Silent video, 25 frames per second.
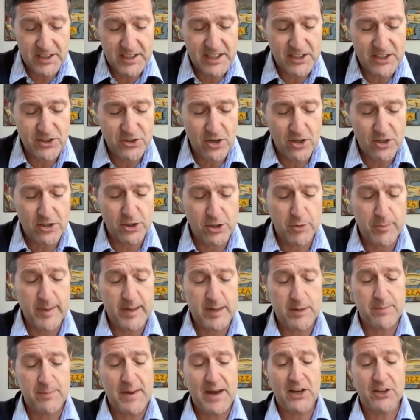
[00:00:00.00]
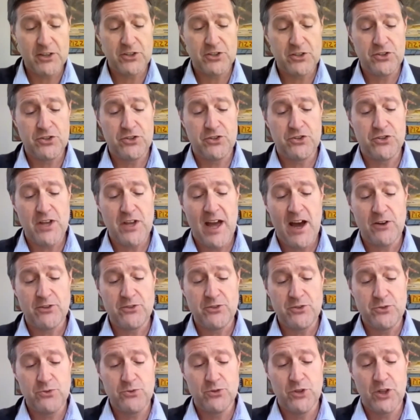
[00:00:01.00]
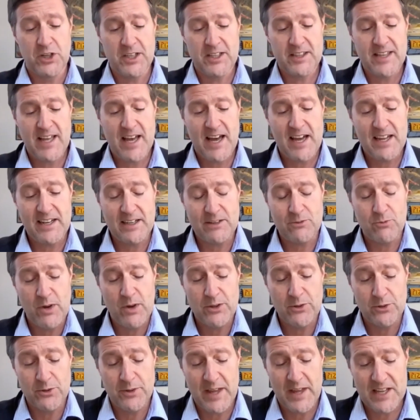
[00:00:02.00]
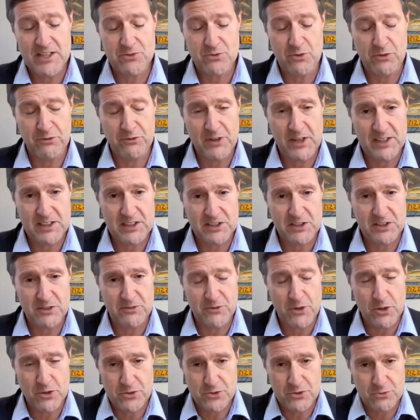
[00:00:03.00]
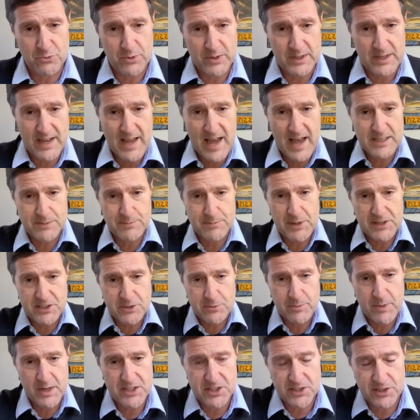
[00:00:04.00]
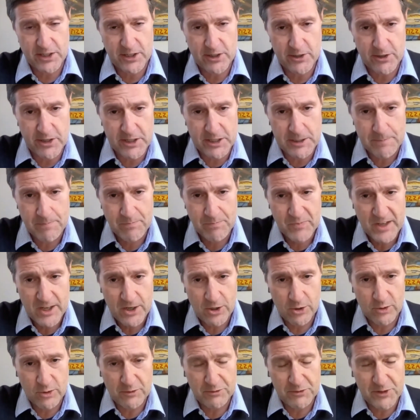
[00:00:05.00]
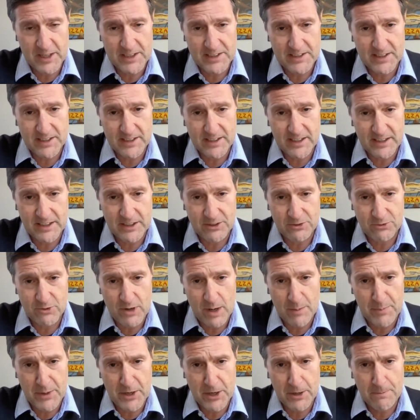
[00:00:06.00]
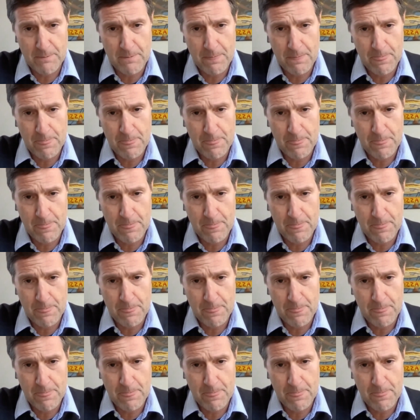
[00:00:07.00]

Can you talk a little bit about how you look at that and whether that's reflective, those three aspects of modularity are reflected in RepAir?